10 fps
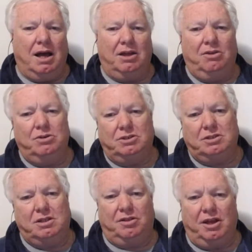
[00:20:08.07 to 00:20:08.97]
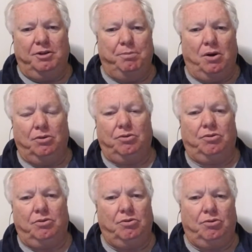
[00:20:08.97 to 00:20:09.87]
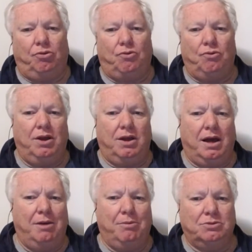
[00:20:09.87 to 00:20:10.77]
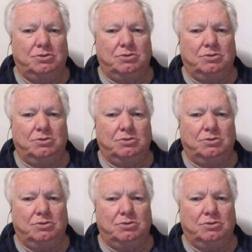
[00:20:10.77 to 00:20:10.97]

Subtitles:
use Thunderbolt 3 cables or